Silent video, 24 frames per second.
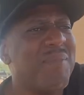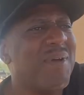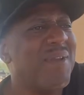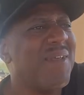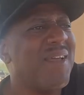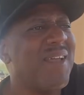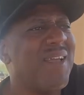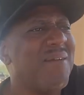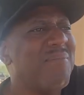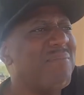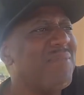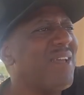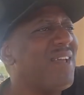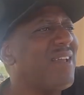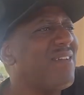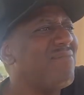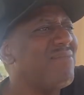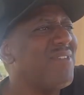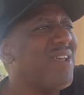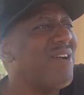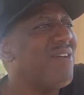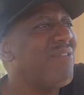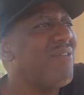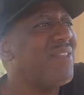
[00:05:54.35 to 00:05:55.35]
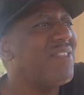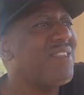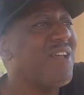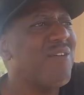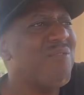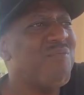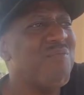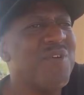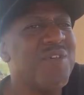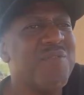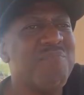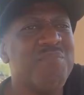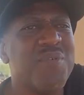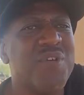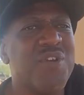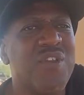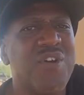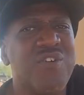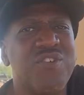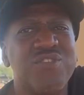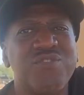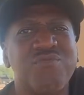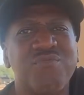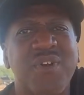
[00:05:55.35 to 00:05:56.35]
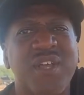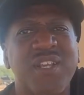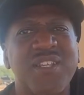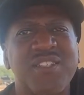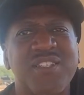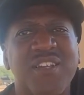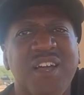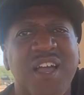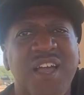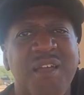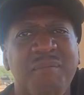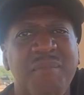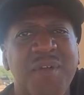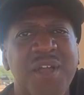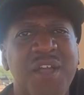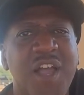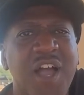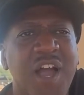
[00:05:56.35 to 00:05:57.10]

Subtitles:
I'm like, no, I don't want prolonged runtime.